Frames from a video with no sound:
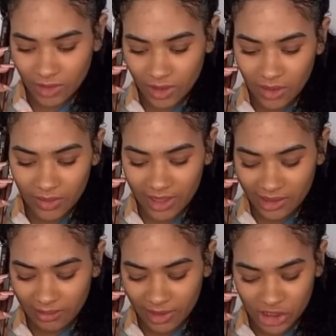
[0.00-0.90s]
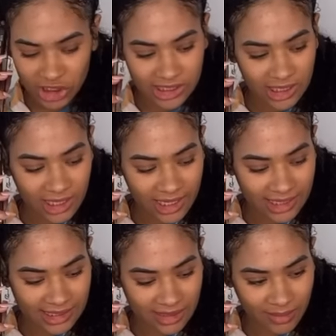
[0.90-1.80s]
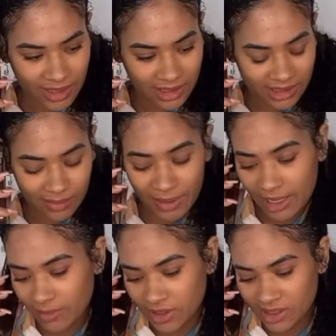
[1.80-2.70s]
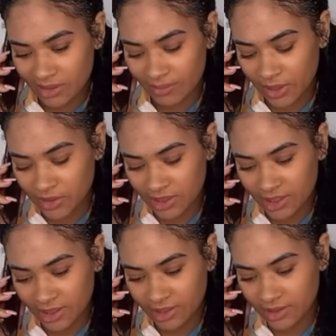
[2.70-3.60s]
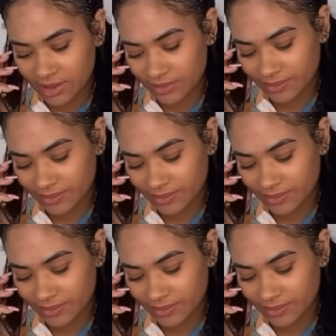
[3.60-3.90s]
Oh, nothing much, just looking at some papers, some bills and things.